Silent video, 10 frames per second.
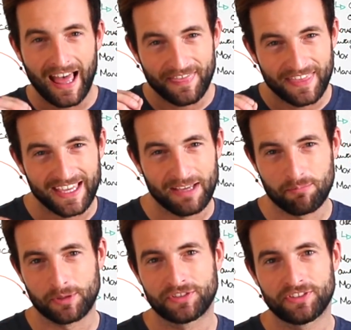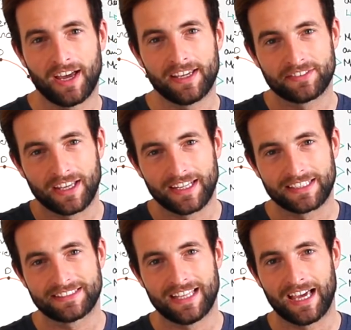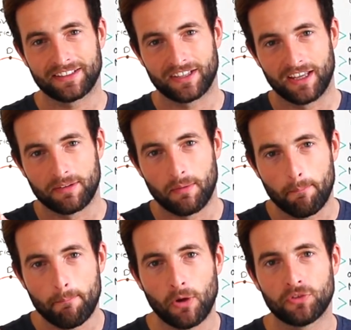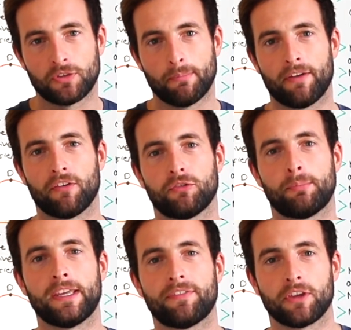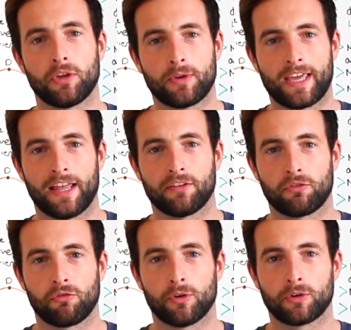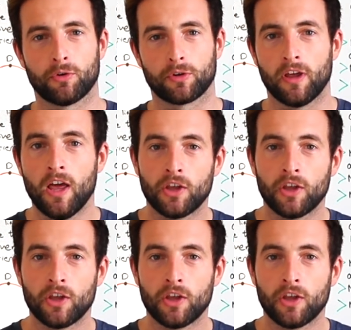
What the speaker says: the precise and exact and most amount of speed that you can through a corner.